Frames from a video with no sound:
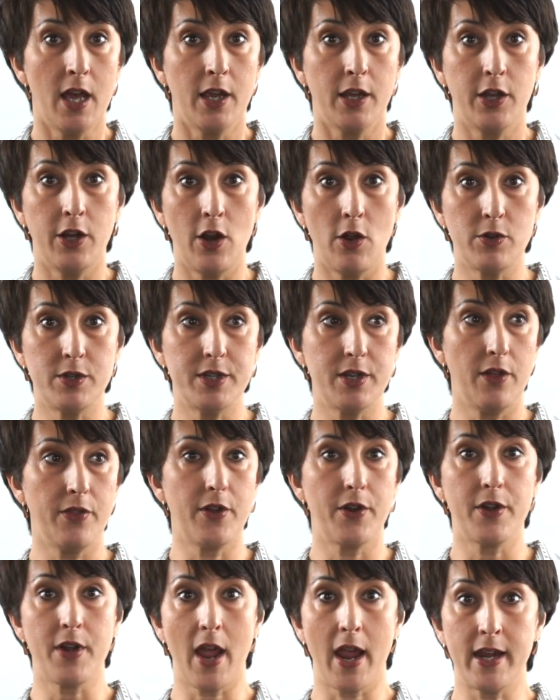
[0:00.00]
you know, till
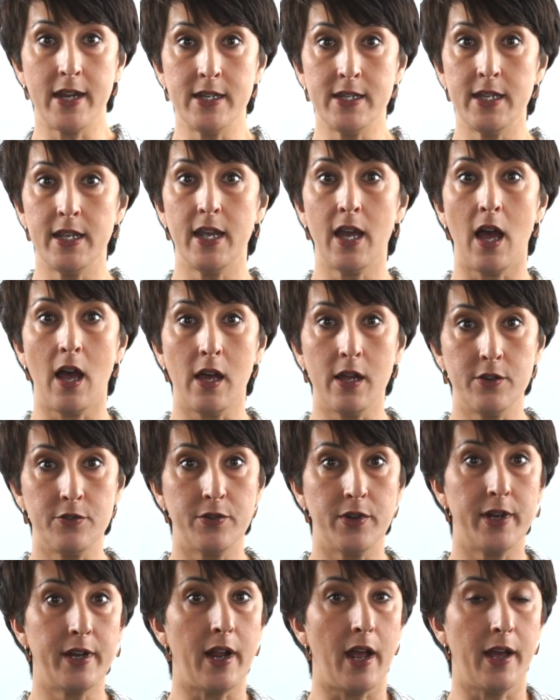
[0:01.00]
they're ninety, a
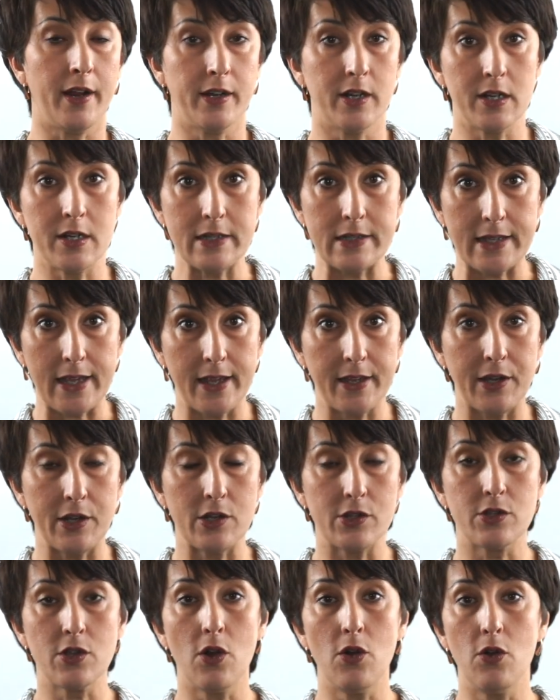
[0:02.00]
hundred, a hundred and ten
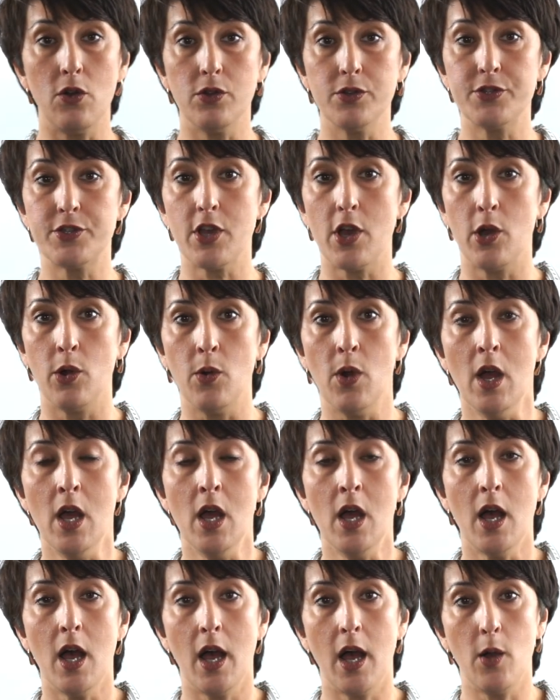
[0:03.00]
years old. So
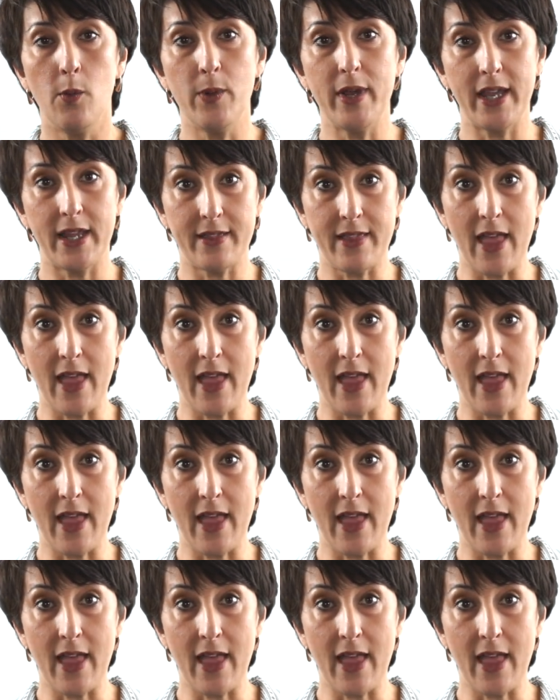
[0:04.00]
uh, we get